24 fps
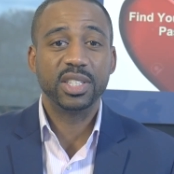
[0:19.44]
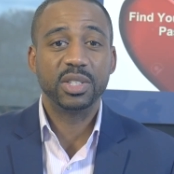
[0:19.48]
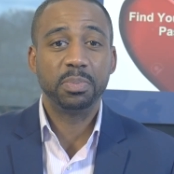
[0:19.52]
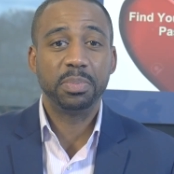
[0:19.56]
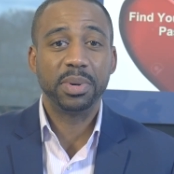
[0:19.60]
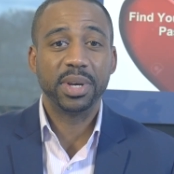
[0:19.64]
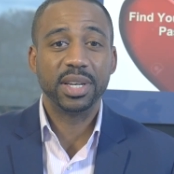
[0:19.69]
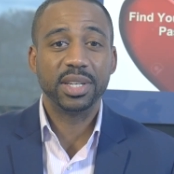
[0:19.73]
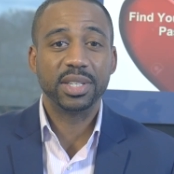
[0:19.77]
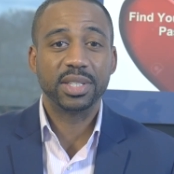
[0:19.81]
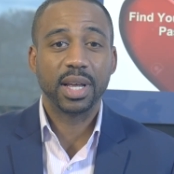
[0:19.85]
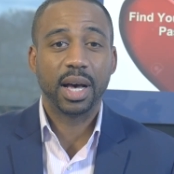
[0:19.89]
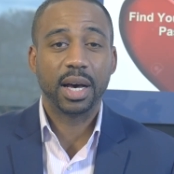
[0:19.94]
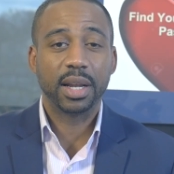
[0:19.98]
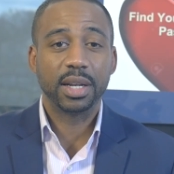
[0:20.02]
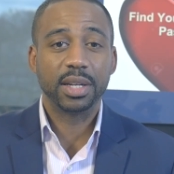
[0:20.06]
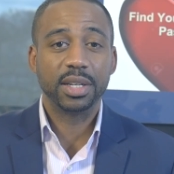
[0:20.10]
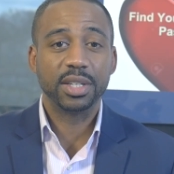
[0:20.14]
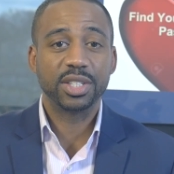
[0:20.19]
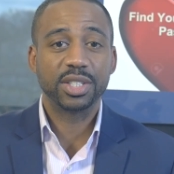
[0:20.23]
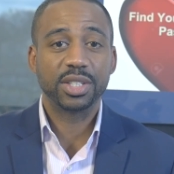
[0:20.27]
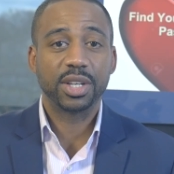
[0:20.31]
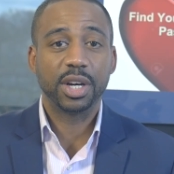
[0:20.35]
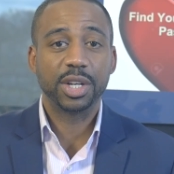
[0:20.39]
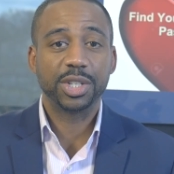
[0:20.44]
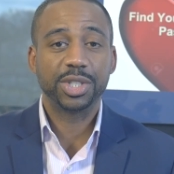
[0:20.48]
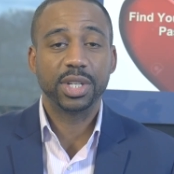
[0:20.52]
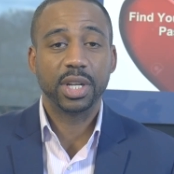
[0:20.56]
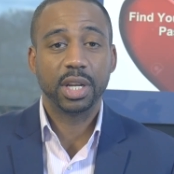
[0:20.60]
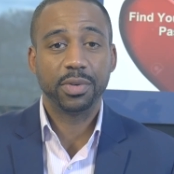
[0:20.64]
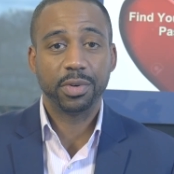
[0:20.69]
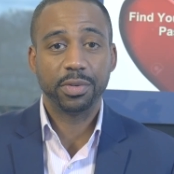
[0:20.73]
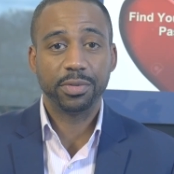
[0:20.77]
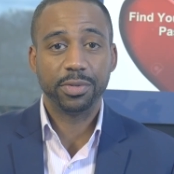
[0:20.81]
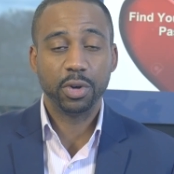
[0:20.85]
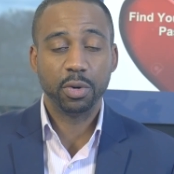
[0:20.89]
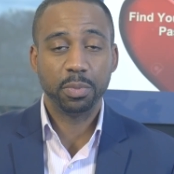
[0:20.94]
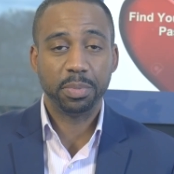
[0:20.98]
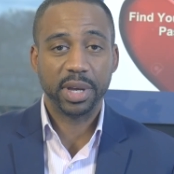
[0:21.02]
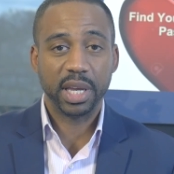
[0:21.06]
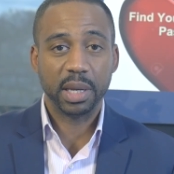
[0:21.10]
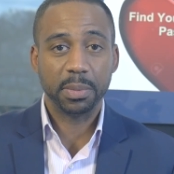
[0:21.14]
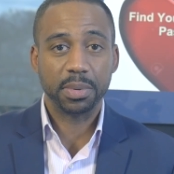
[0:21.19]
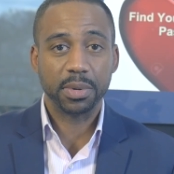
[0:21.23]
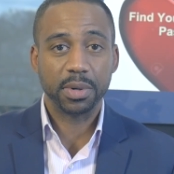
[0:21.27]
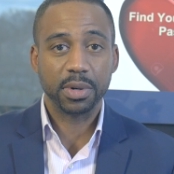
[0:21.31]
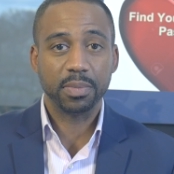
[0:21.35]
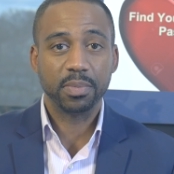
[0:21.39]
is based on a discussion and review
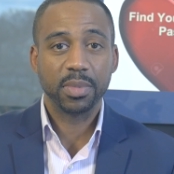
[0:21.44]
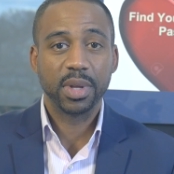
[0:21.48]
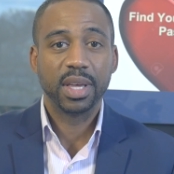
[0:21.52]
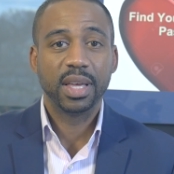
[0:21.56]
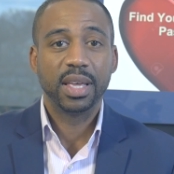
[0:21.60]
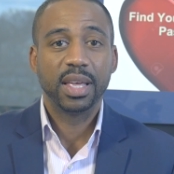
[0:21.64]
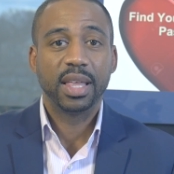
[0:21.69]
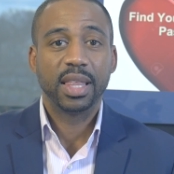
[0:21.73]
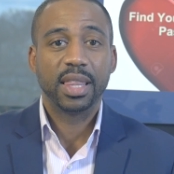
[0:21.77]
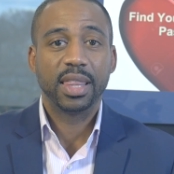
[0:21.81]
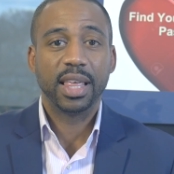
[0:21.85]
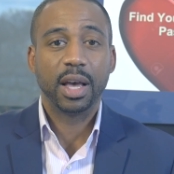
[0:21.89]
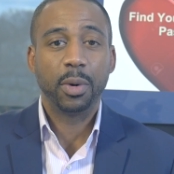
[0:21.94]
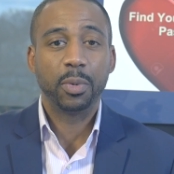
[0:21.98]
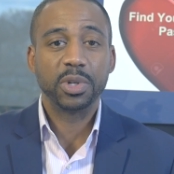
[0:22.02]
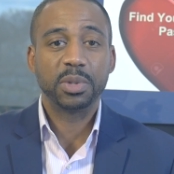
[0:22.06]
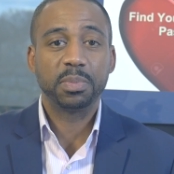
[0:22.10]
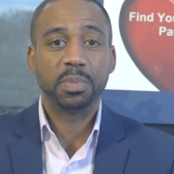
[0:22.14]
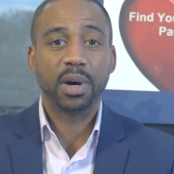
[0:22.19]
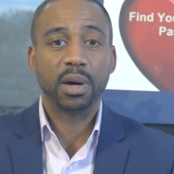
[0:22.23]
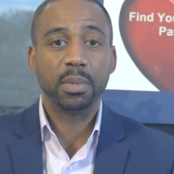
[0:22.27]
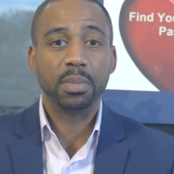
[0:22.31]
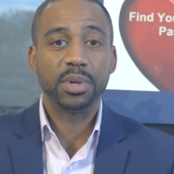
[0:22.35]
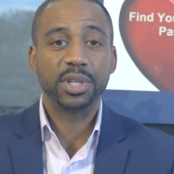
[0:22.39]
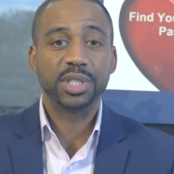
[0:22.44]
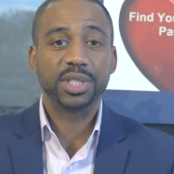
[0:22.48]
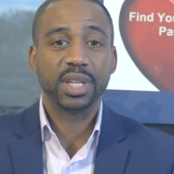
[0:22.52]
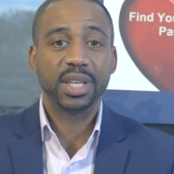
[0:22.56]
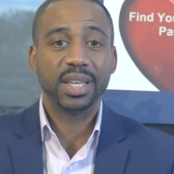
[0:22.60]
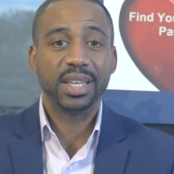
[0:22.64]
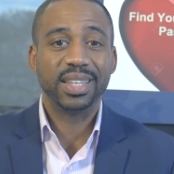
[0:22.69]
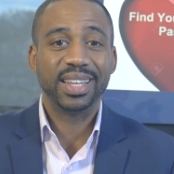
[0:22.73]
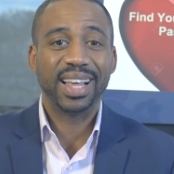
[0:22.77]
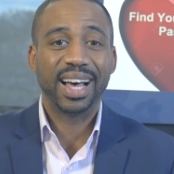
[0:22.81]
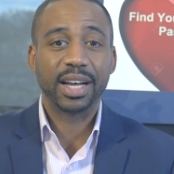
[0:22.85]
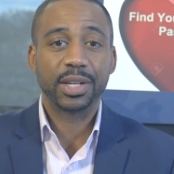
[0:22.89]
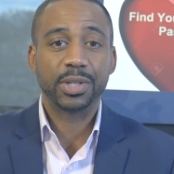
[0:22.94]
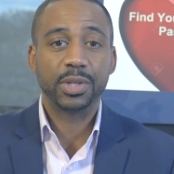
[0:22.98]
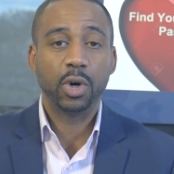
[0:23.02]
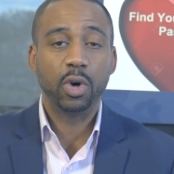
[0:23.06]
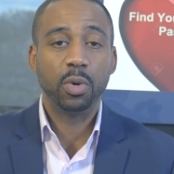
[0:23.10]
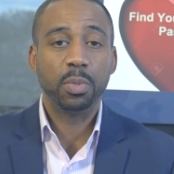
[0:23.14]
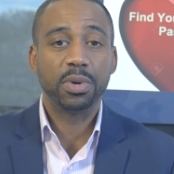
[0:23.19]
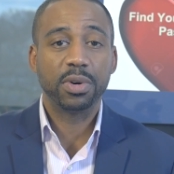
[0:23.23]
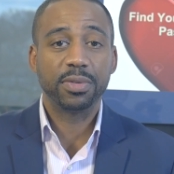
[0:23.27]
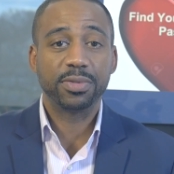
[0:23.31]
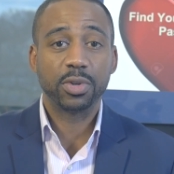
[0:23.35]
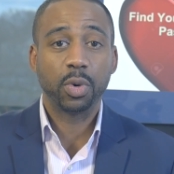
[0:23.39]
paper that was published in
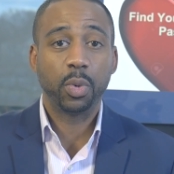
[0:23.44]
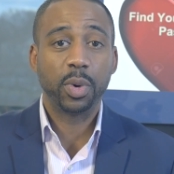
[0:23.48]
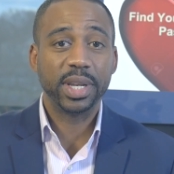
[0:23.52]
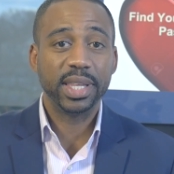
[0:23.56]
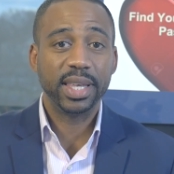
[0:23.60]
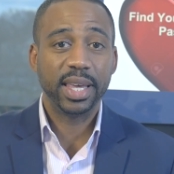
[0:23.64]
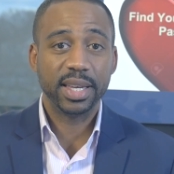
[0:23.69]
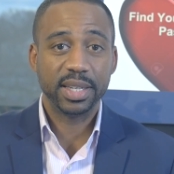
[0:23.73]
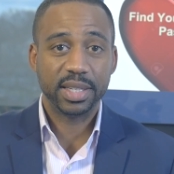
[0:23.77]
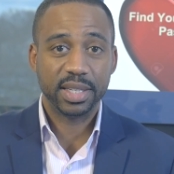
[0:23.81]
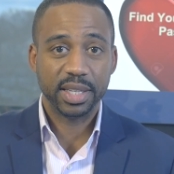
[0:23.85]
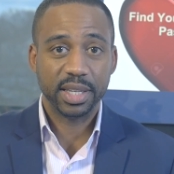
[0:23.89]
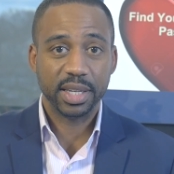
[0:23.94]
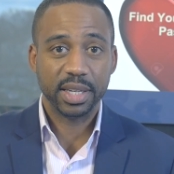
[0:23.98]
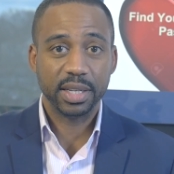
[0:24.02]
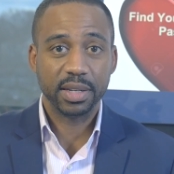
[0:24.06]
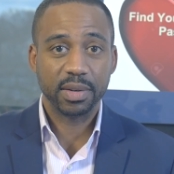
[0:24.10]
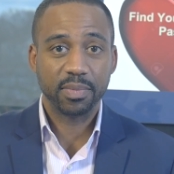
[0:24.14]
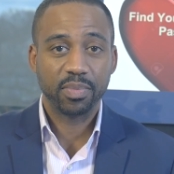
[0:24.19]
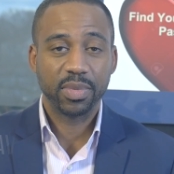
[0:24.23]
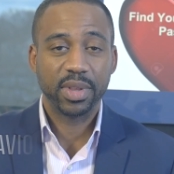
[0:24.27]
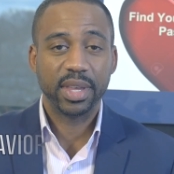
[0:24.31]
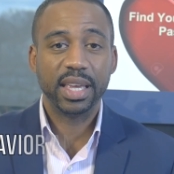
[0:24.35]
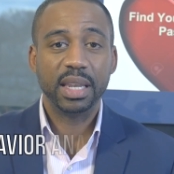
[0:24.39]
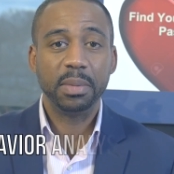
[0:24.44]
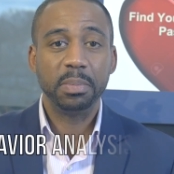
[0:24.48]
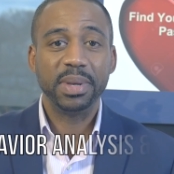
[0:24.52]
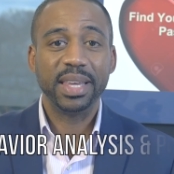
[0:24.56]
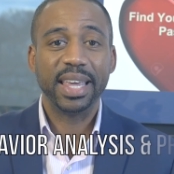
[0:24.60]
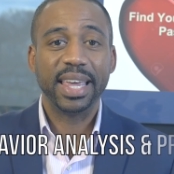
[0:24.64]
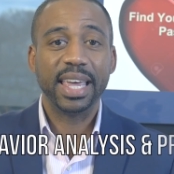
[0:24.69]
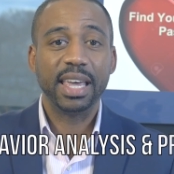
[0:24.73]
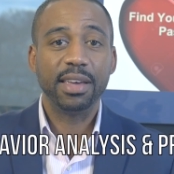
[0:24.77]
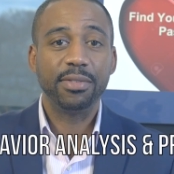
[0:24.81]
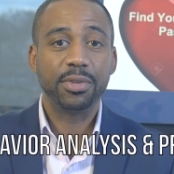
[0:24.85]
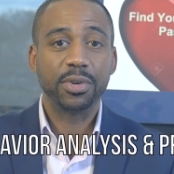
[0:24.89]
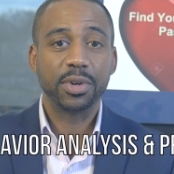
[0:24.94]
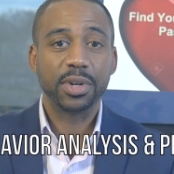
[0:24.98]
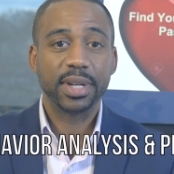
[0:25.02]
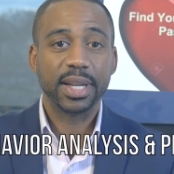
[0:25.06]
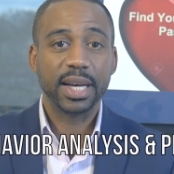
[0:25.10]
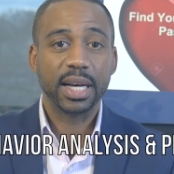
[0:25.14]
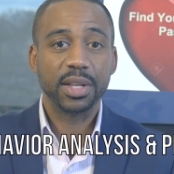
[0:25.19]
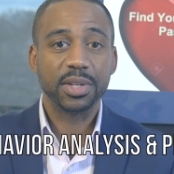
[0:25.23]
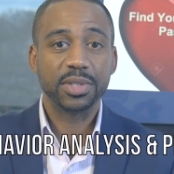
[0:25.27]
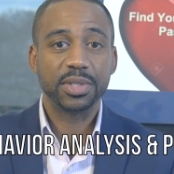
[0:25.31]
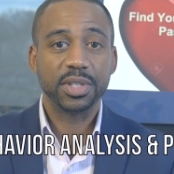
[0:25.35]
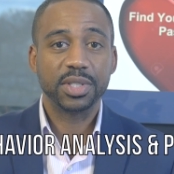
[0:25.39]
October of 2018 in Behavior
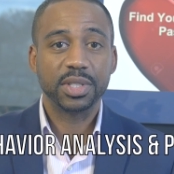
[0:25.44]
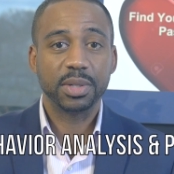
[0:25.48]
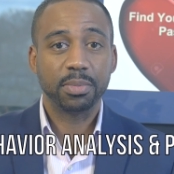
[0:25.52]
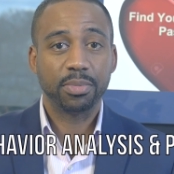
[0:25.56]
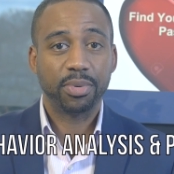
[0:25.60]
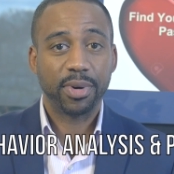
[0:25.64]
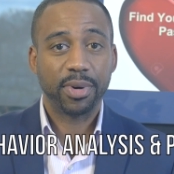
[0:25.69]
Analysis in